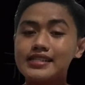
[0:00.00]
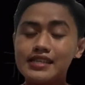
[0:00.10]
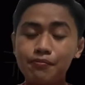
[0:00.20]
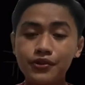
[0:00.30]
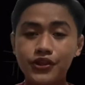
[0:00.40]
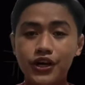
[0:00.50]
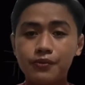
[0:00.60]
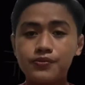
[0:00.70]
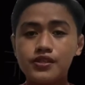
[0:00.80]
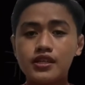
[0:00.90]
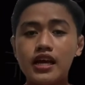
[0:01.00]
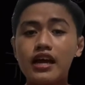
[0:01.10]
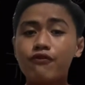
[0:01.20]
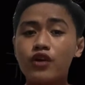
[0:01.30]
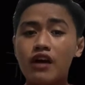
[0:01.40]
simple terms,
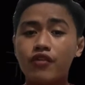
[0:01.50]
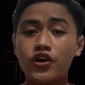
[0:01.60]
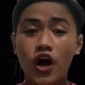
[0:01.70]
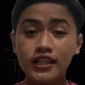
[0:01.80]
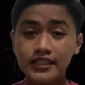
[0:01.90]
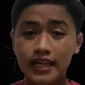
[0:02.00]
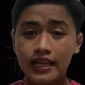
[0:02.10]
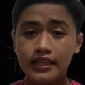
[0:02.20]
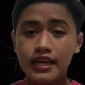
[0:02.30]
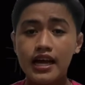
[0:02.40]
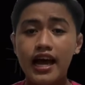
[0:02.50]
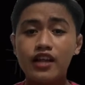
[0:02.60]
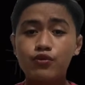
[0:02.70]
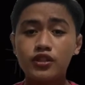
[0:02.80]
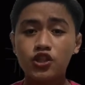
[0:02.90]
if we have a constant
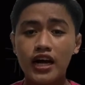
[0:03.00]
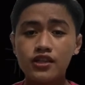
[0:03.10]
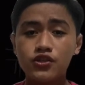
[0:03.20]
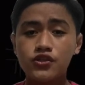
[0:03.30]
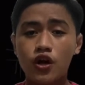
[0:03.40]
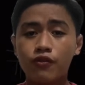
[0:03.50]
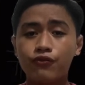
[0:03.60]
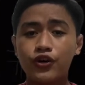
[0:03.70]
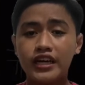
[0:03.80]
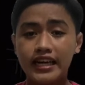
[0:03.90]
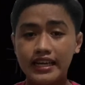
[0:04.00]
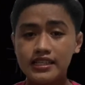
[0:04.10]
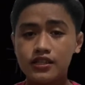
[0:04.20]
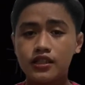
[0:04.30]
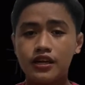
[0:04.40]
and we try to solve for
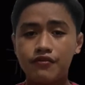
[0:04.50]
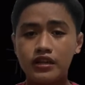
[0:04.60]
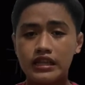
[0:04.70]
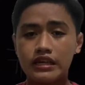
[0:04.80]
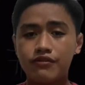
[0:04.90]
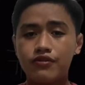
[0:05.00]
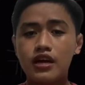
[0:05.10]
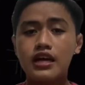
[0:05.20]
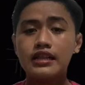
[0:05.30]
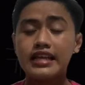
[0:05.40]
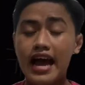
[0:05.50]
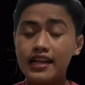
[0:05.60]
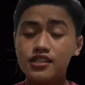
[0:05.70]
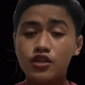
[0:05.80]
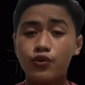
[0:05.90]
its derivative, the
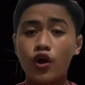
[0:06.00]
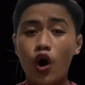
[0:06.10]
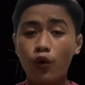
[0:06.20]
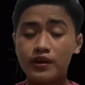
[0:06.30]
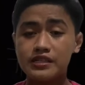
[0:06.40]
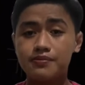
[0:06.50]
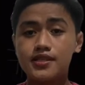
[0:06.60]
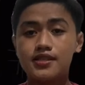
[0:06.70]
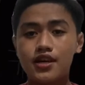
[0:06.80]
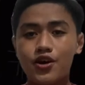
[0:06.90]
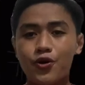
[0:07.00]
answer will always be 0.